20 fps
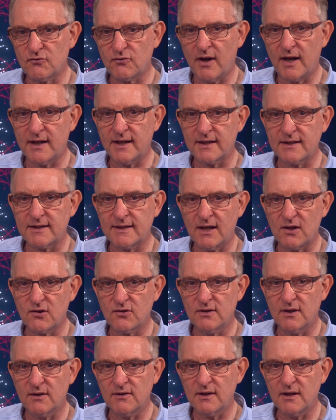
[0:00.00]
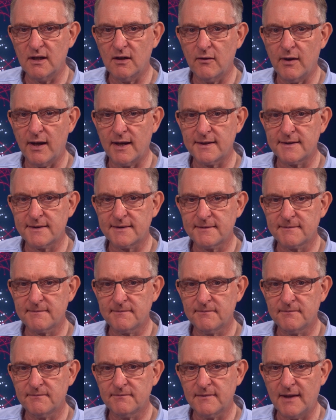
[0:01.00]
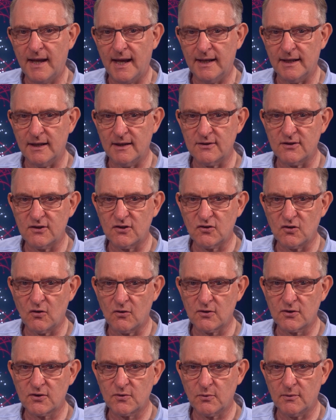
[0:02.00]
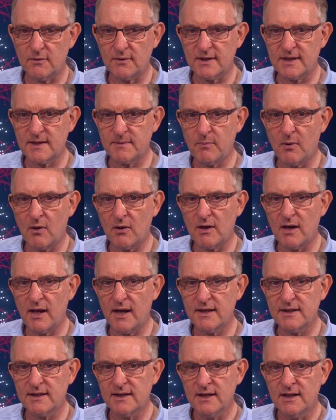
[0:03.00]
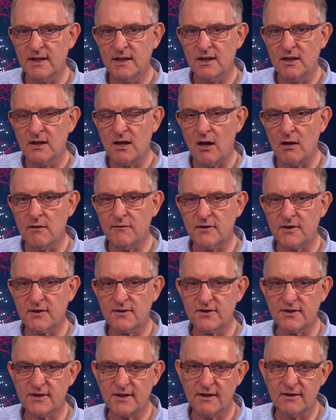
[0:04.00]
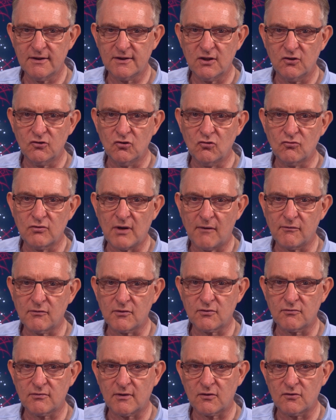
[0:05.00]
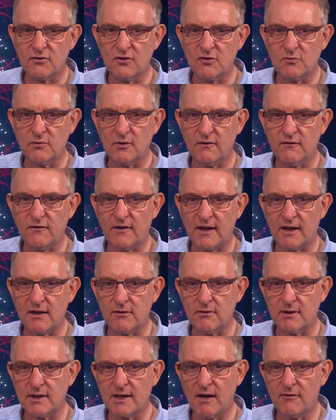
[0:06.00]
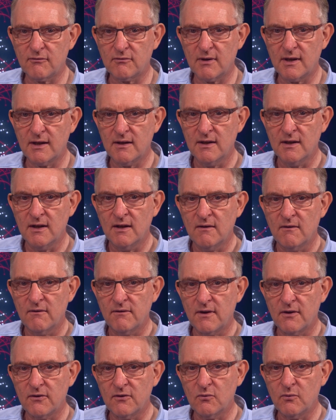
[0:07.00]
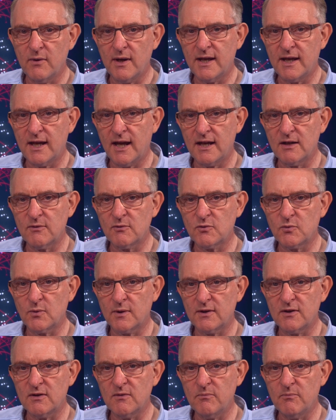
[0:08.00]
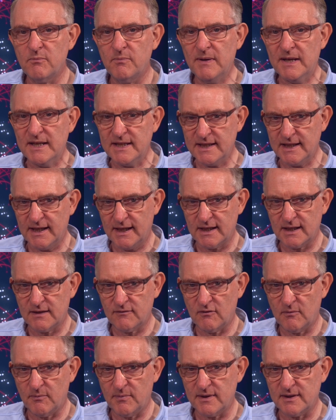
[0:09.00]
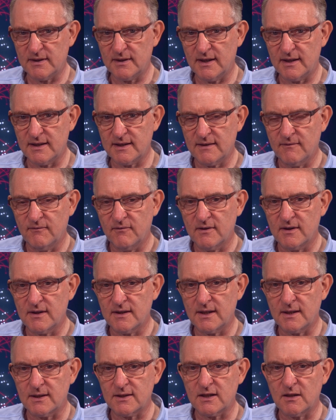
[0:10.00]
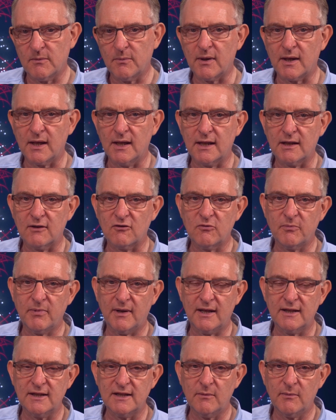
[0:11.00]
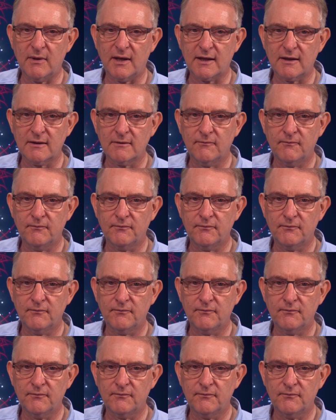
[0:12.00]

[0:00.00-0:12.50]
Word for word: trading session in the US. Airline stocks were in the spotlight over concerns that new travel restrictions would affect their recovery, though the weekend was one of the busiest for business since the beginning of the pandemic.